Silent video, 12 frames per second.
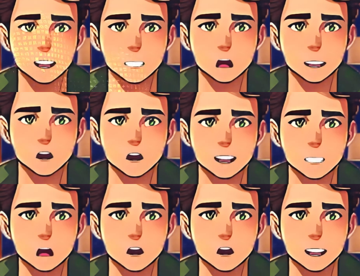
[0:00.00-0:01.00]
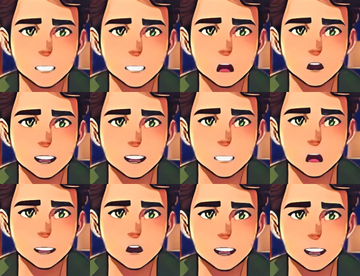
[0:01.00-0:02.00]
They even started a loyalty
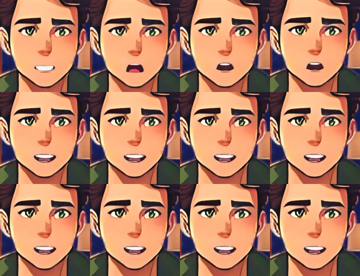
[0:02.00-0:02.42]
program that